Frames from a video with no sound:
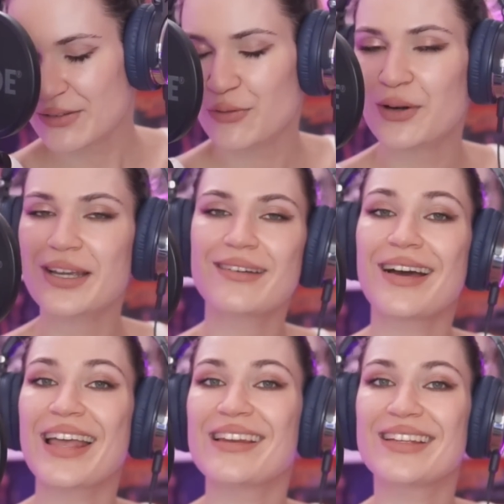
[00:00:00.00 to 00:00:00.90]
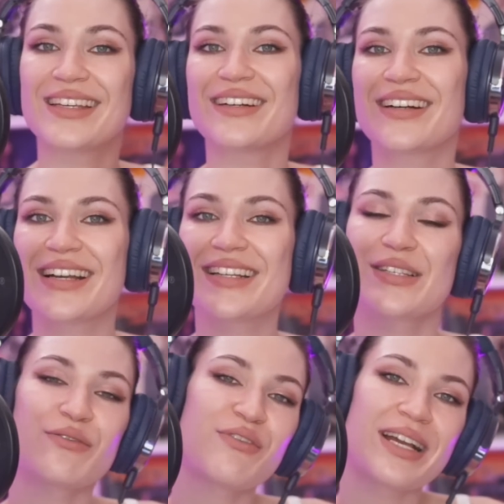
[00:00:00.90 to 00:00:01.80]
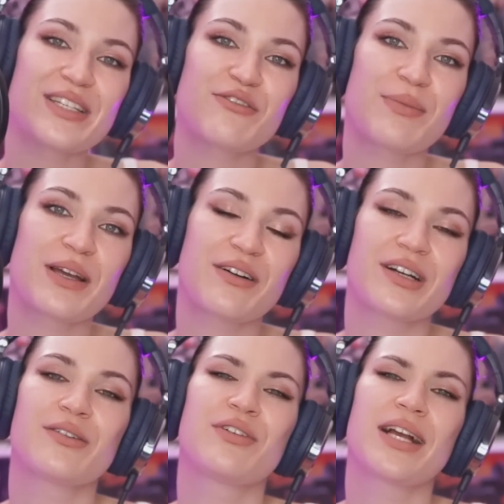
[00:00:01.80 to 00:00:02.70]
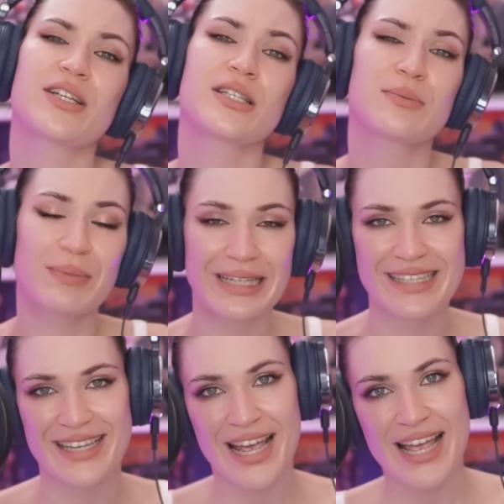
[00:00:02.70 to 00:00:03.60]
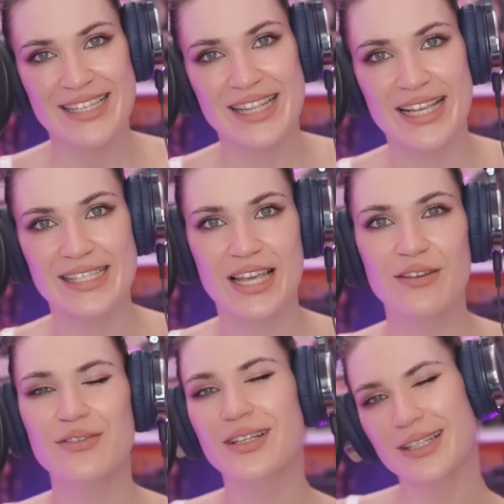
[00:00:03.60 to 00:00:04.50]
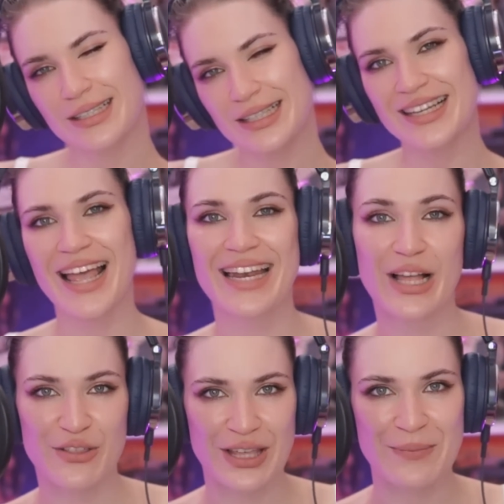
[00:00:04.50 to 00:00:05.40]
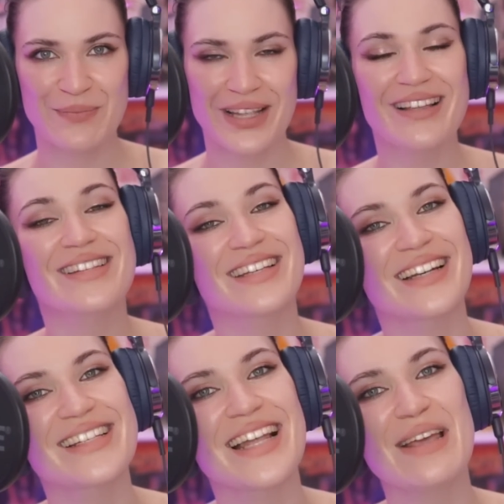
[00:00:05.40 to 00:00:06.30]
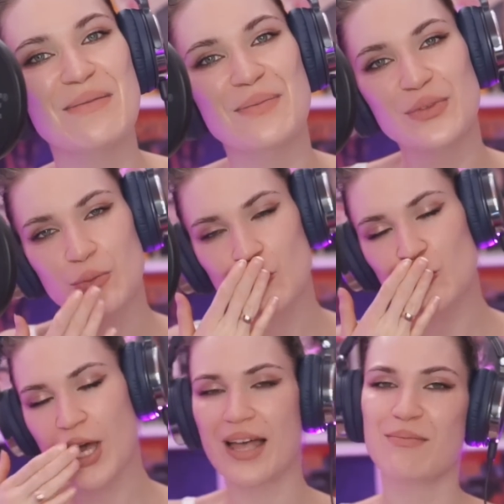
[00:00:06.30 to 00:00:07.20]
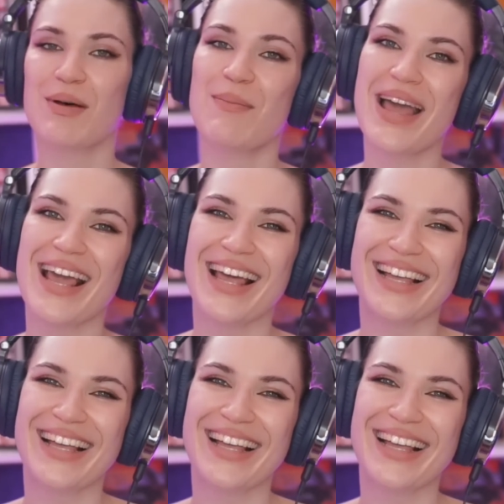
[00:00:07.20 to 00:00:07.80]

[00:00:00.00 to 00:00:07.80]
for you, and here is the rest of my Korean reactions. Please stay safe and healthy. I'll see you next time. Bye-bye.